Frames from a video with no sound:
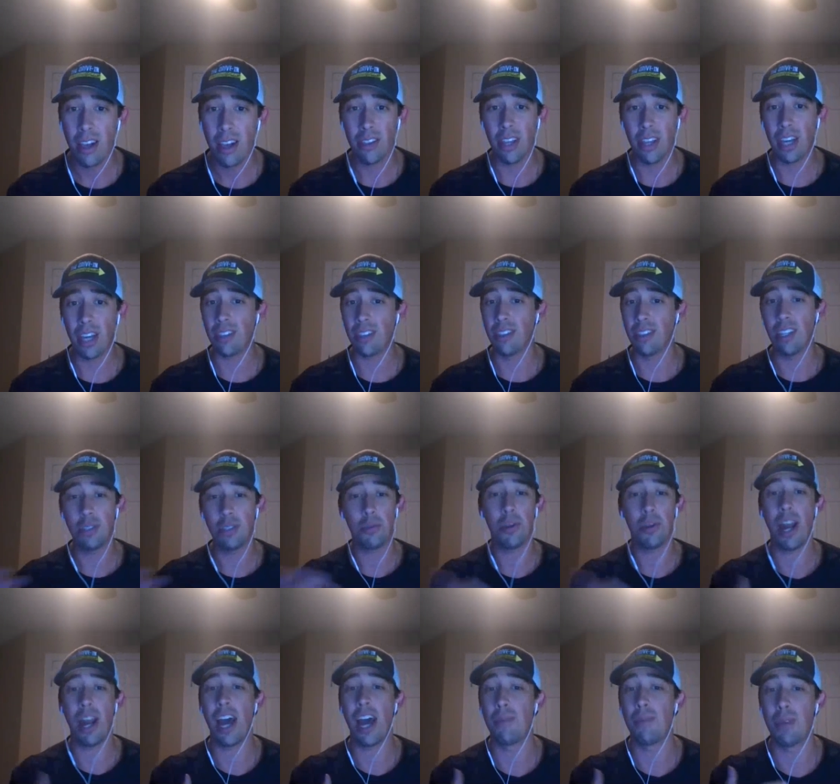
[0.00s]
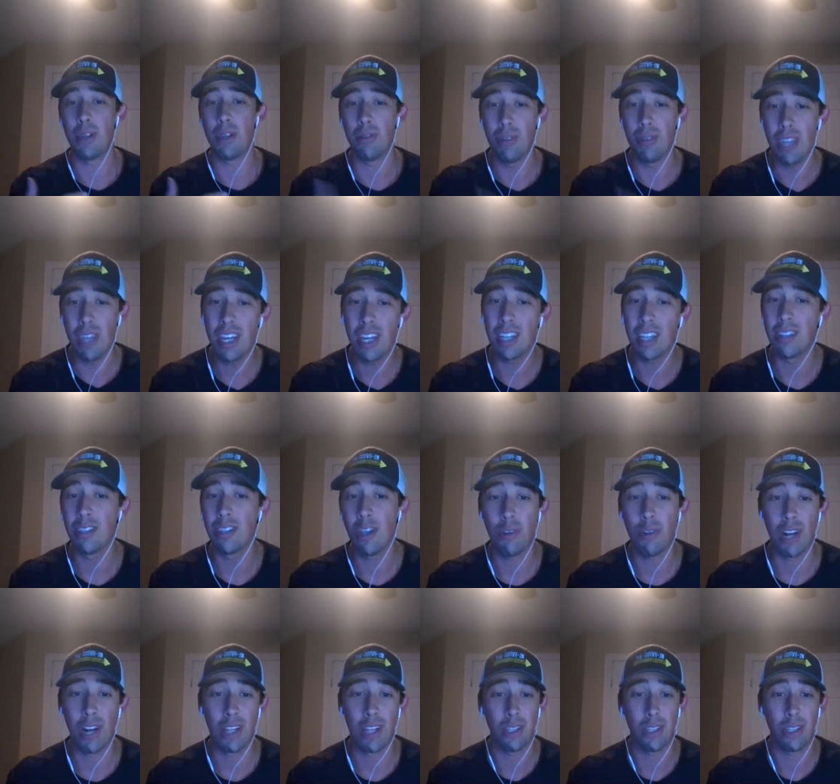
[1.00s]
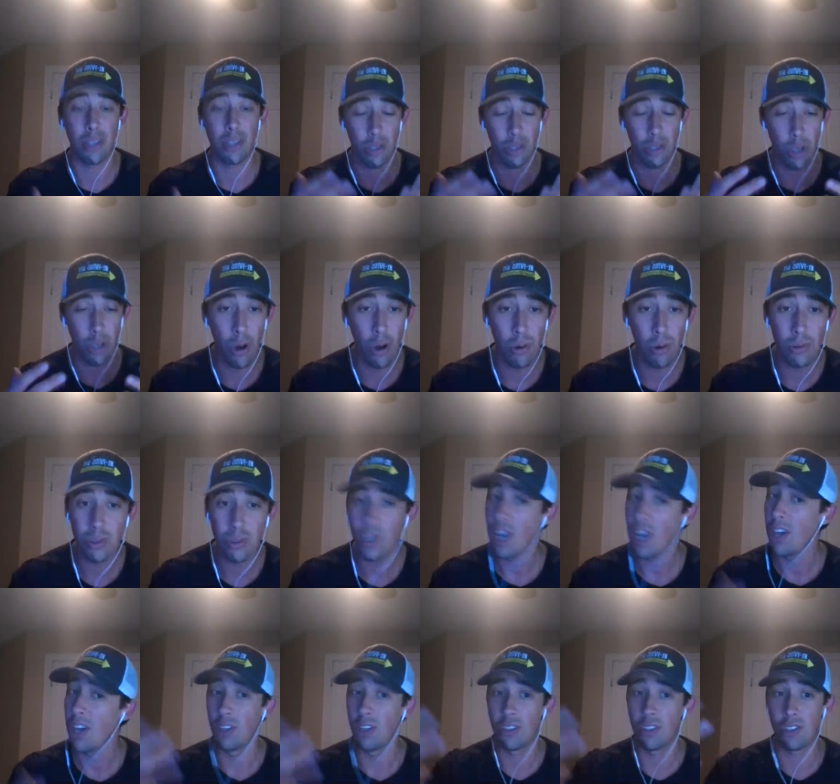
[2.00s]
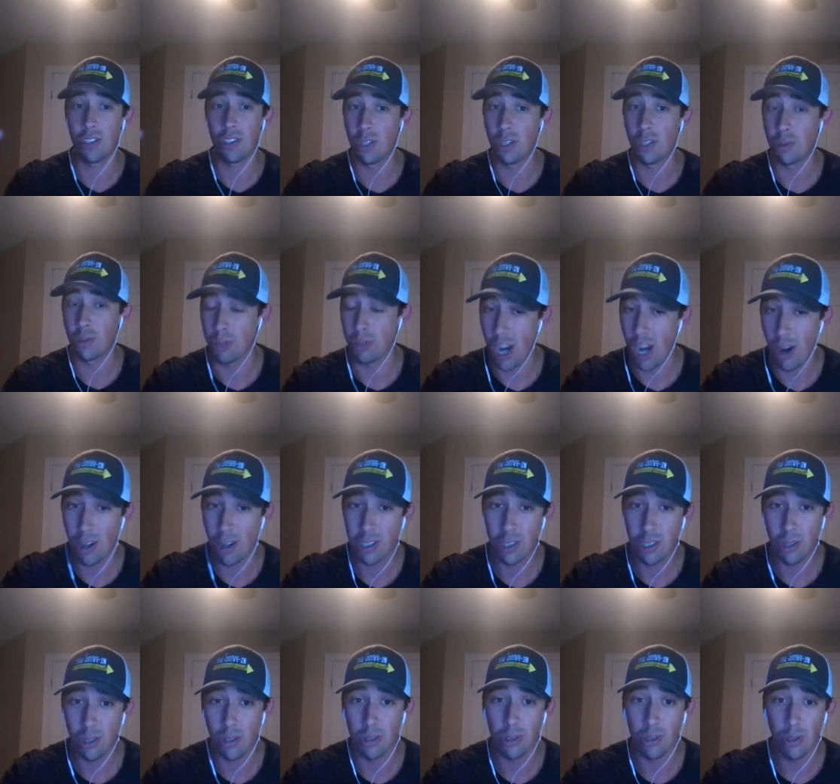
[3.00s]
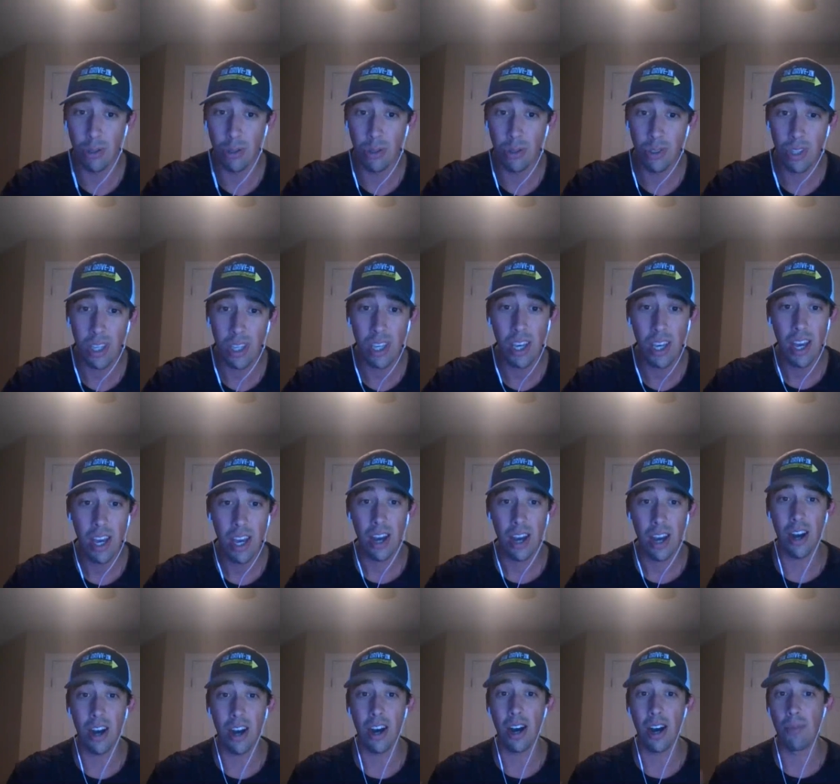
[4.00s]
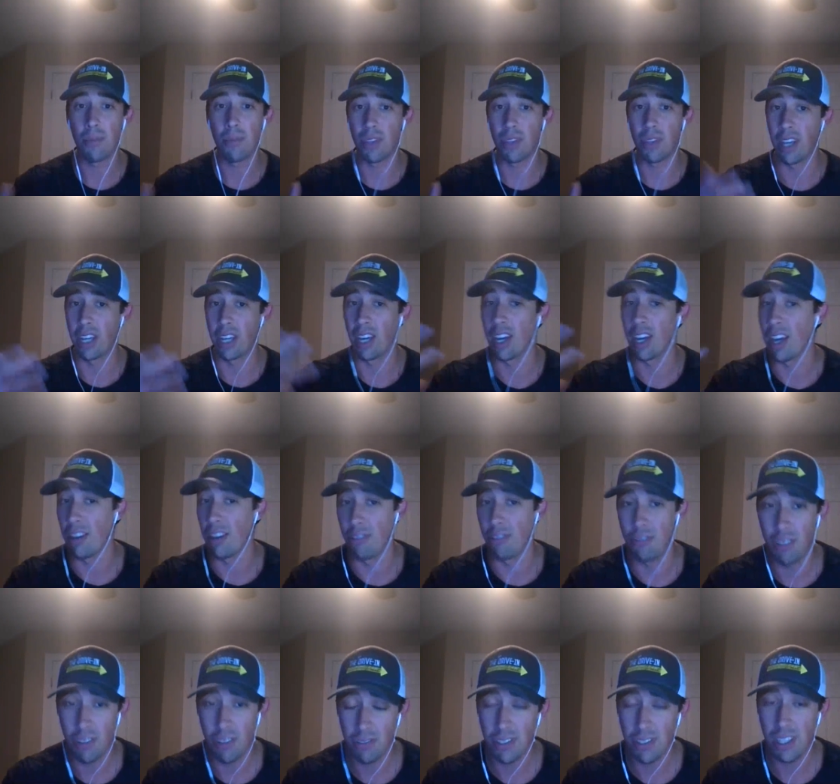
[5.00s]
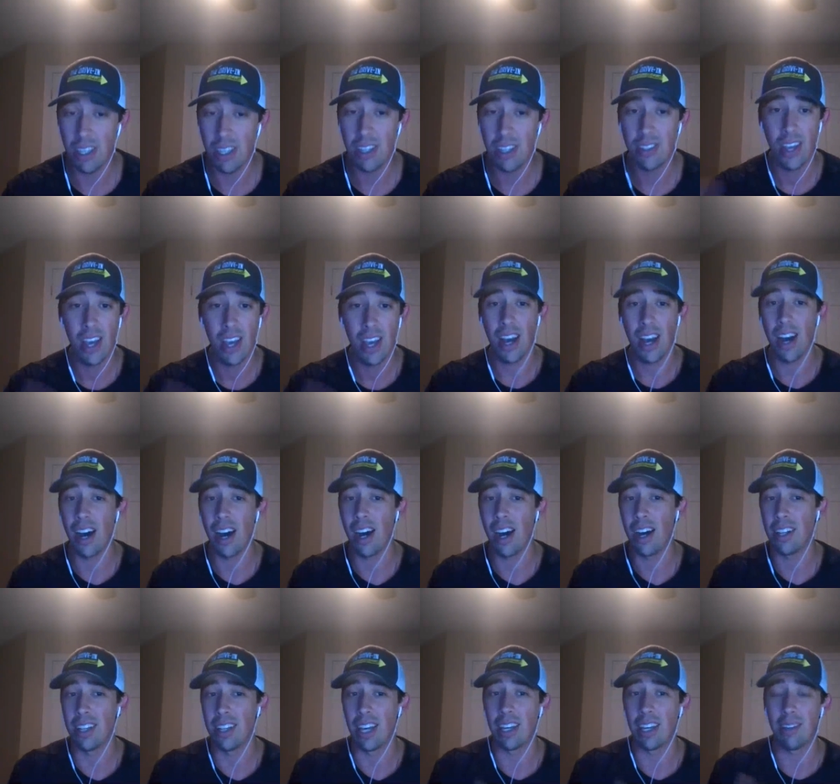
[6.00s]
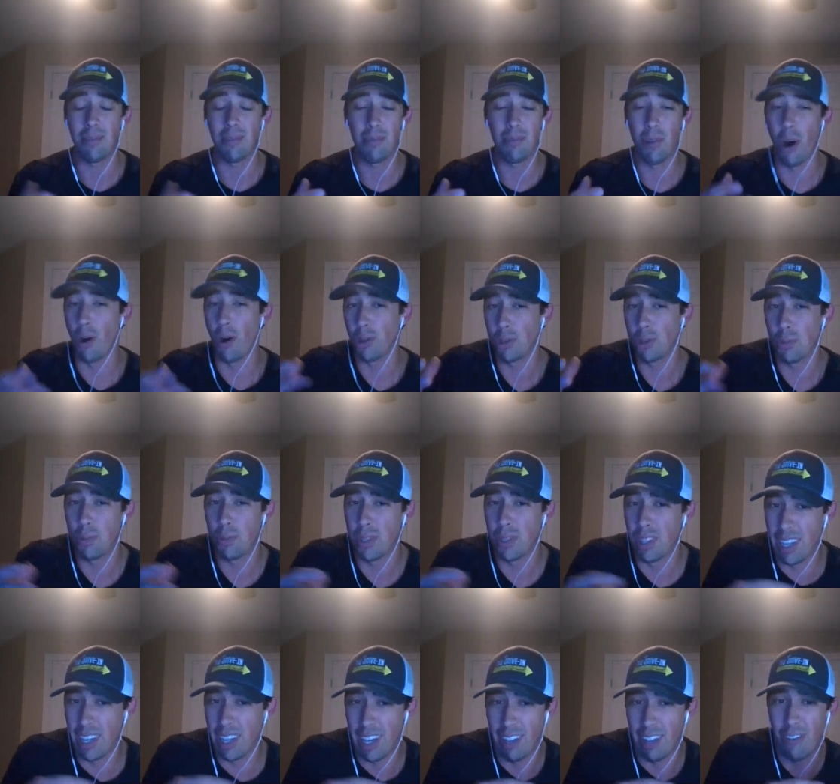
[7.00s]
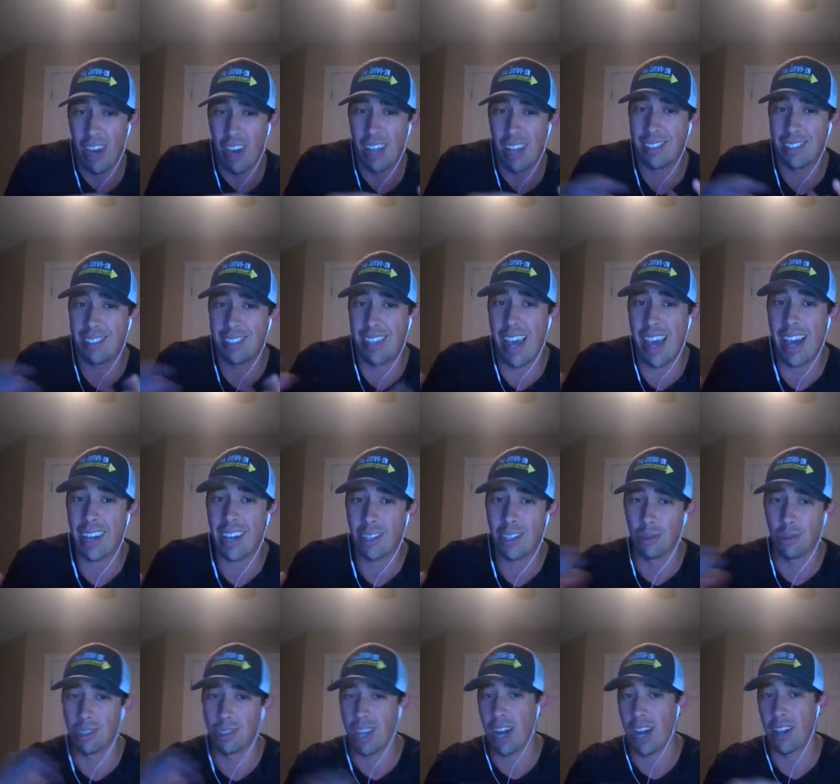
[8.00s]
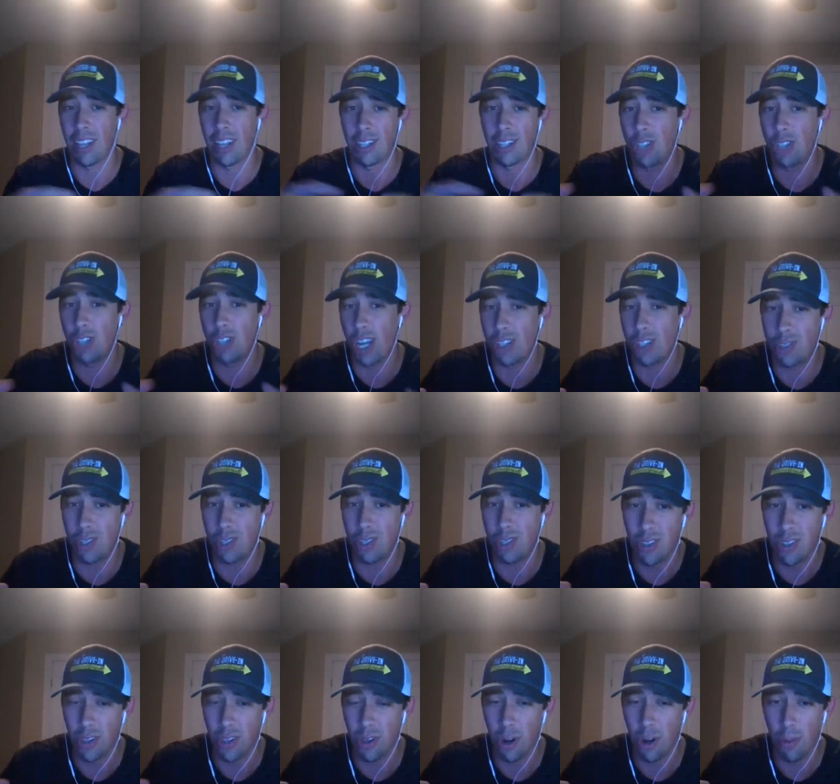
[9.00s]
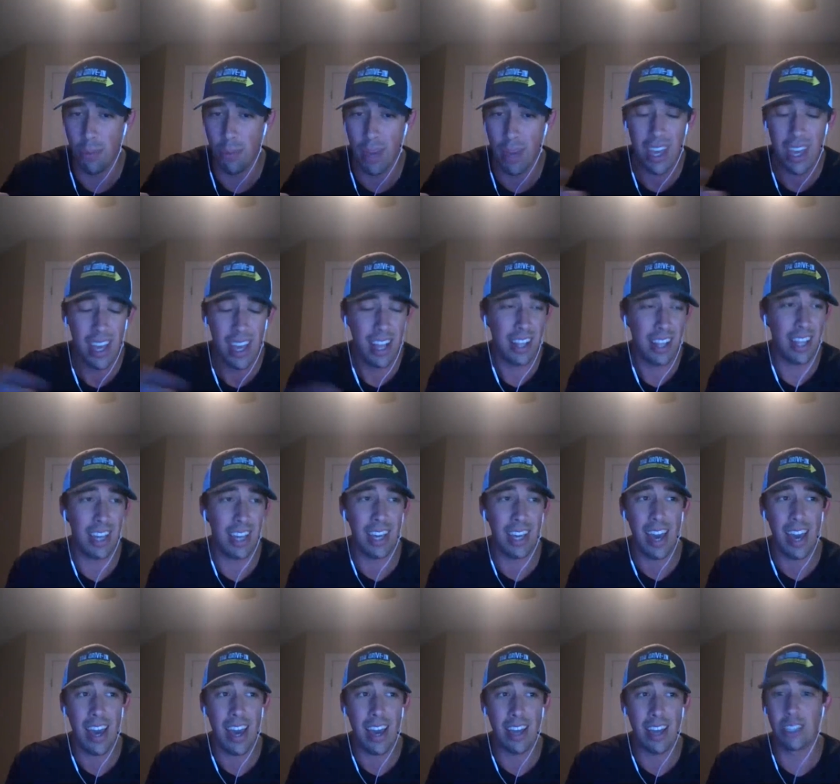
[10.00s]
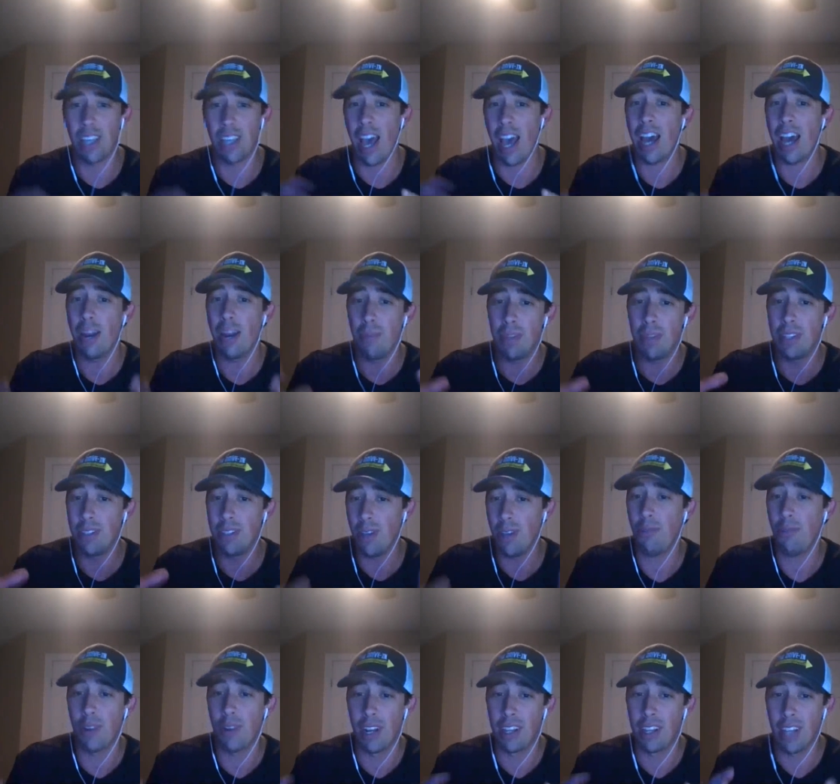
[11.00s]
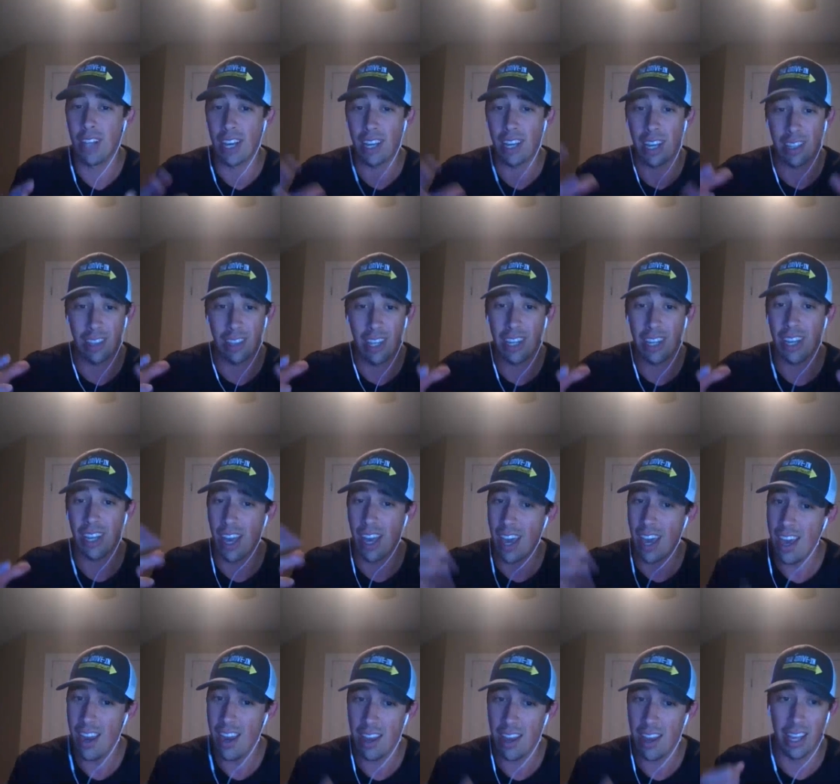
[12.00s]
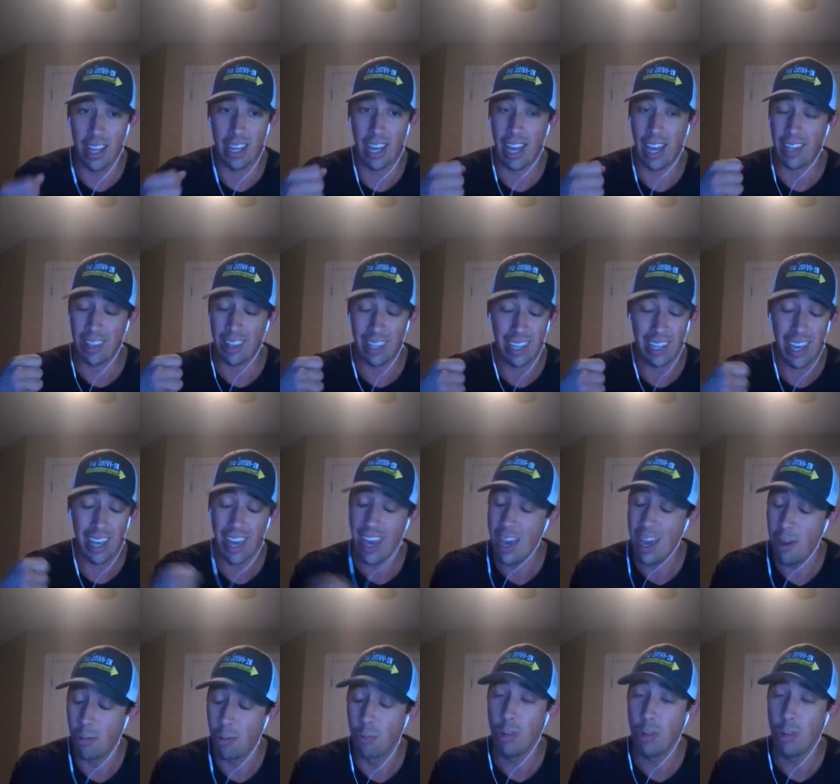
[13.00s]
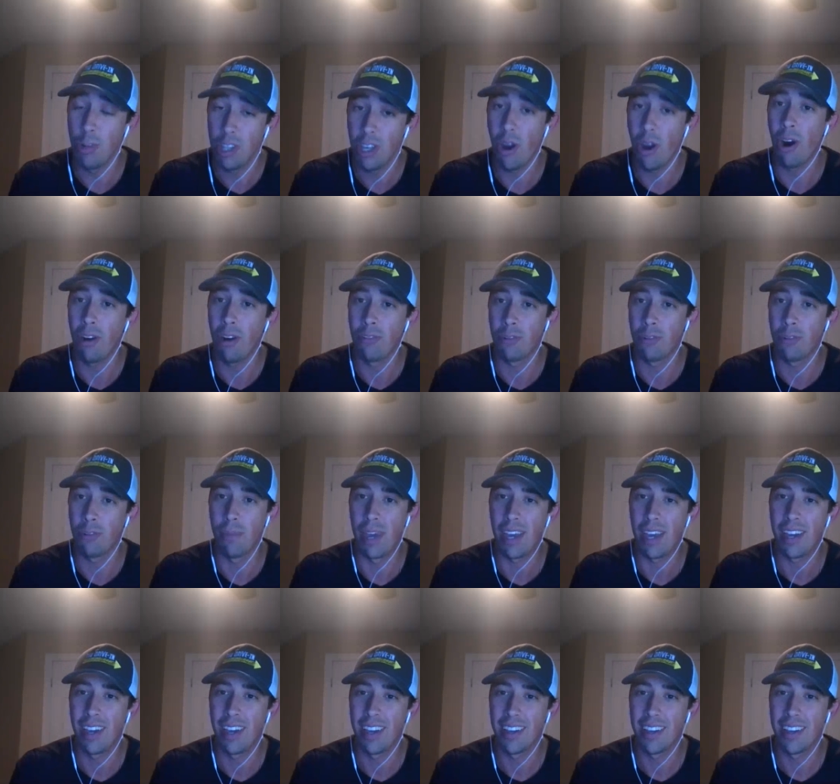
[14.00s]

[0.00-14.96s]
Like this one had to be unique and different. I think the tones, the central character and Lucy, um, like again, 50s, uh, like also with like advanced tech, so it's kind of like Jetsons a little bit. Like it just had to be different, and like I think it hit. Like I think it hit really hard for me.